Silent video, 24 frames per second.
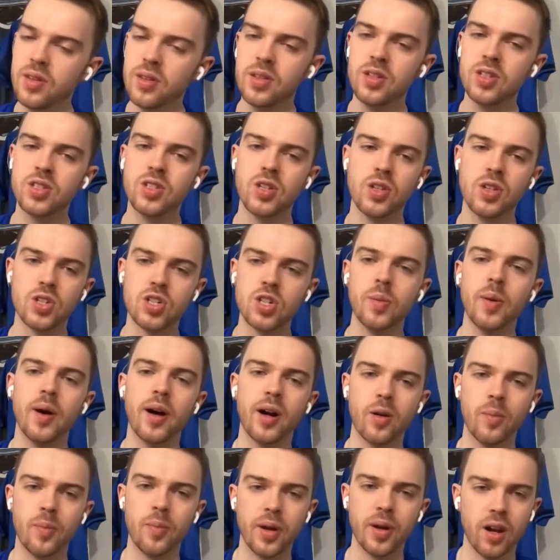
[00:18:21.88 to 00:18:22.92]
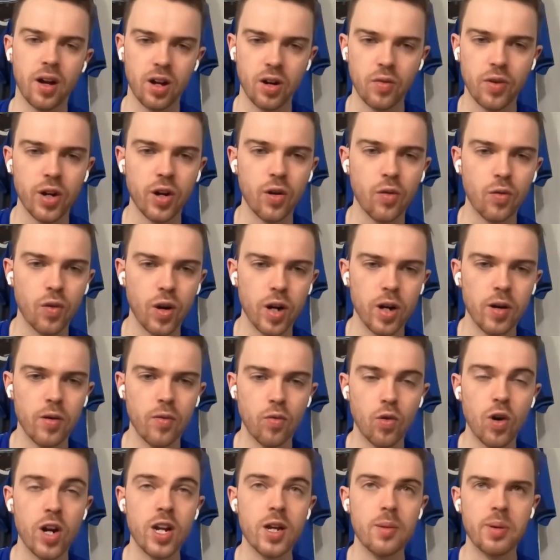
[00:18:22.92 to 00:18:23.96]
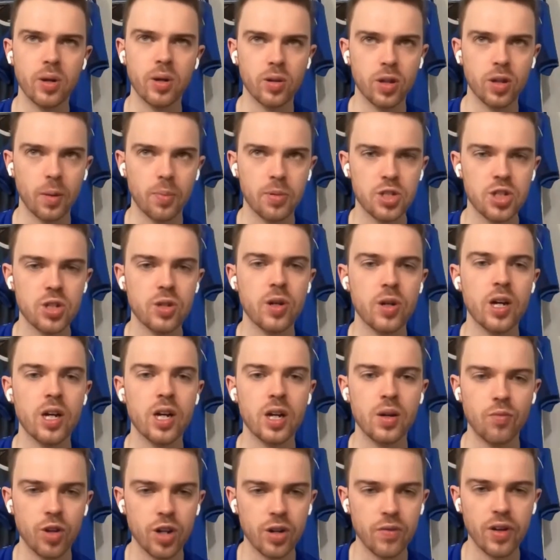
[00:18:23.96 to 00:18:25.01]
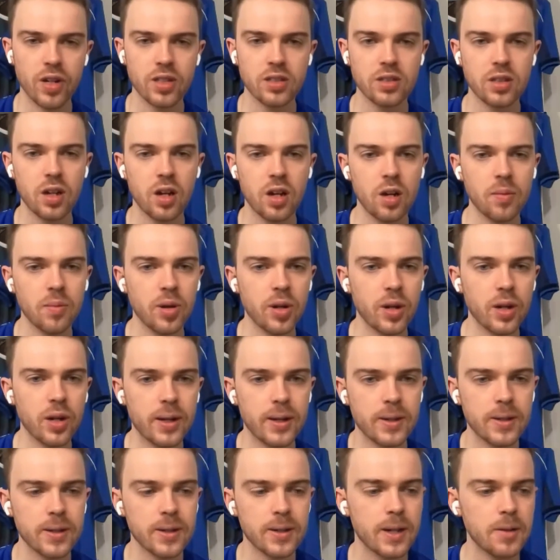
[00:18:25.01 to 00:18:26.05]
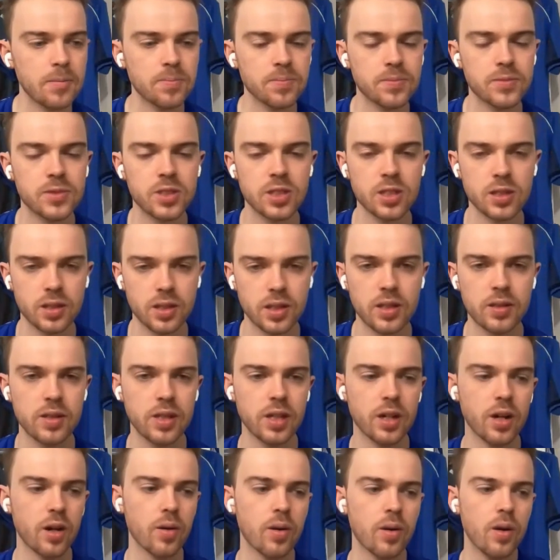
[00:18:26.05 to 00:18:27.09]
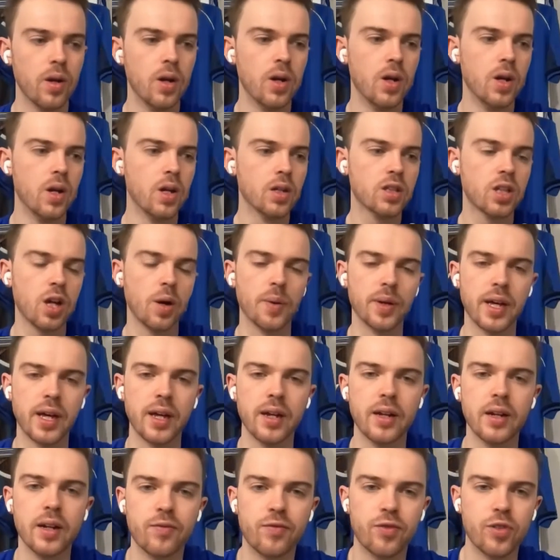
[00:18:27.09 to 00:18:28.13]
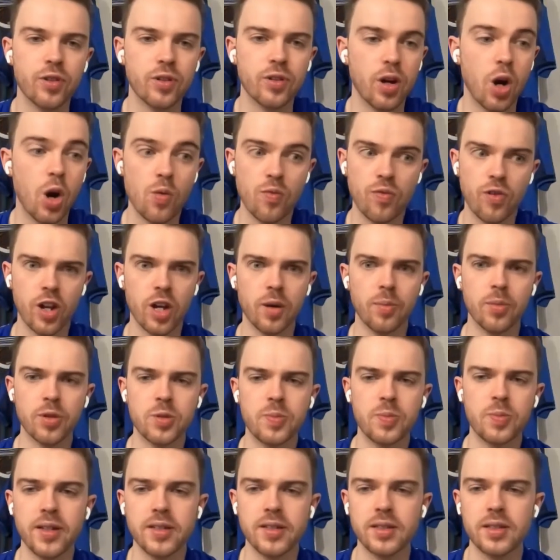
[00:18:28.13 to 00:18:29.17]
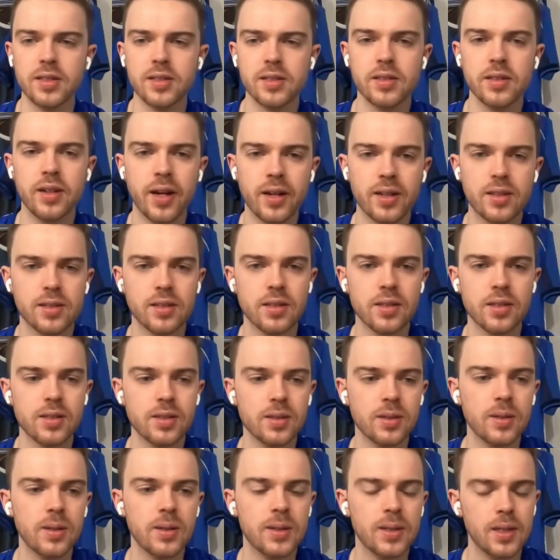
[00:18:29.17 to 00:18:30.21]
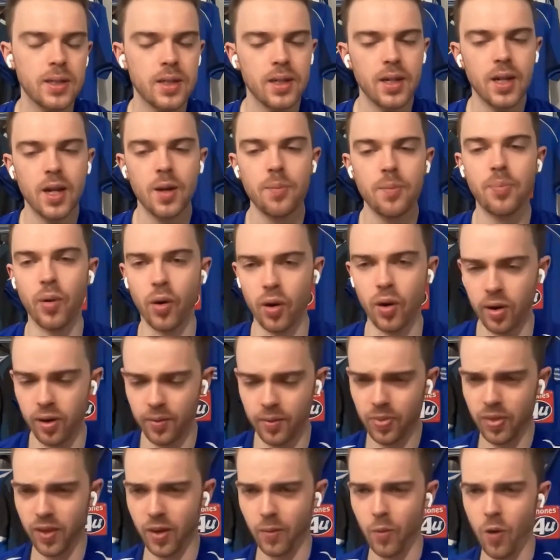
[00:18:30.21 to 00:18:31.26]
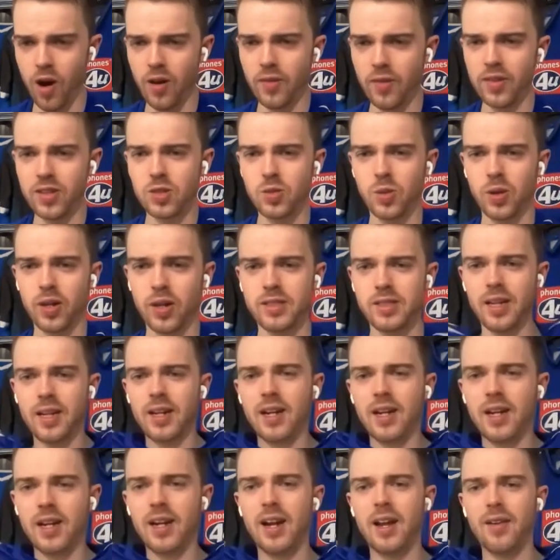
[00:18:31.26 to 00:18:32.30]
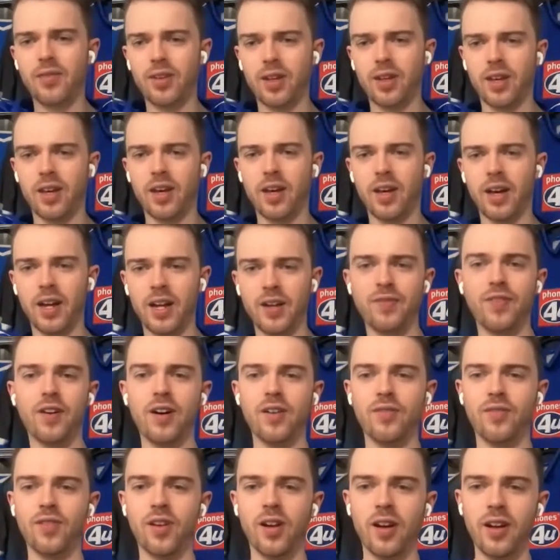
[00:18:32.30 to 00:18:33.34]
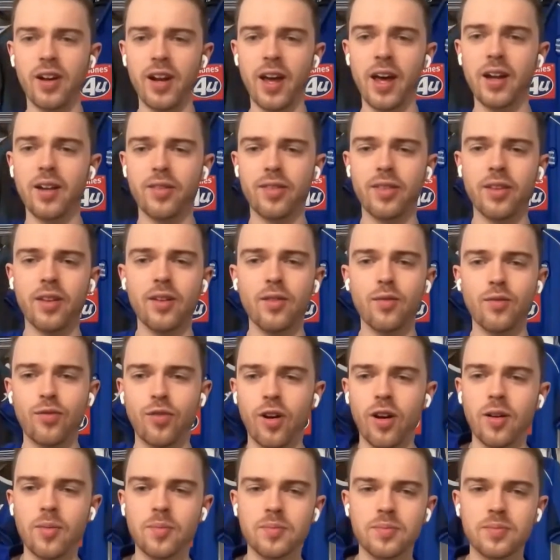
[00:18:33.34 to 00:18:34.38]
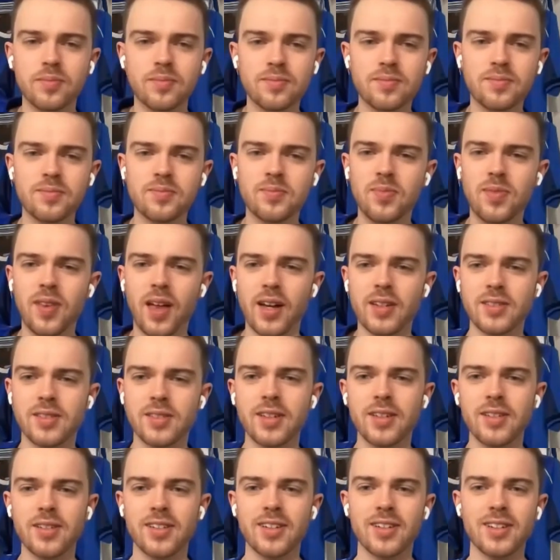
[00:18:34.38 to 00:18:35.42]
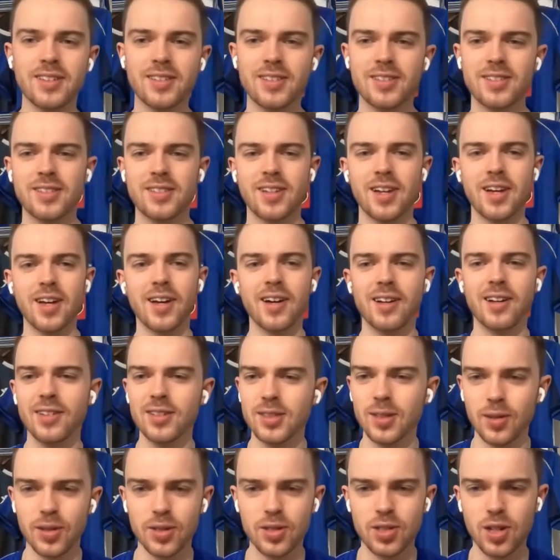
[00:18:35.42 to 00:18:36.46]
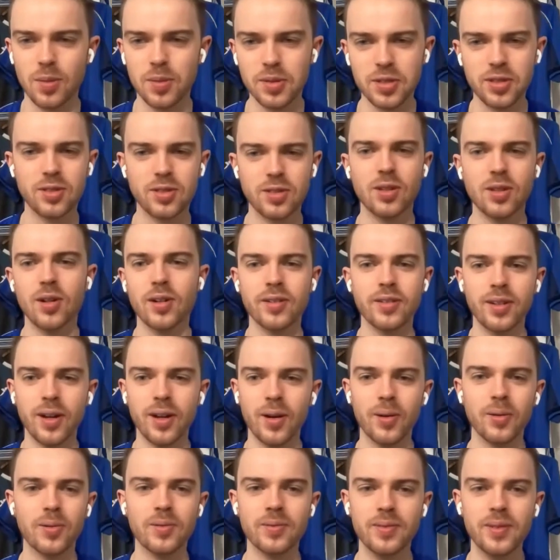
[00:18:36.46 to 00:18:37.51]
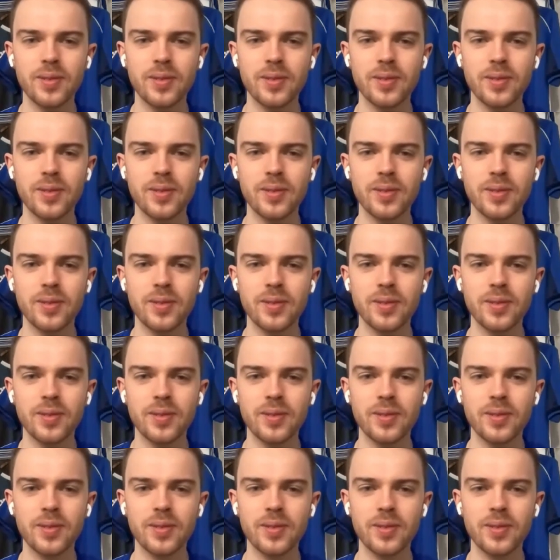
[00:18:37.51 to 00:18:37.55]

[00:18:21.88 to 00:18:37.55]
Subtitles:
so the summer could be like a real rebuild opportunity and reinvest a lot of money to go again for hopefully a much better season next season. But I'm wearing the 2010-11 kit, and if I've learned anything from that season, it's until the job is done, don't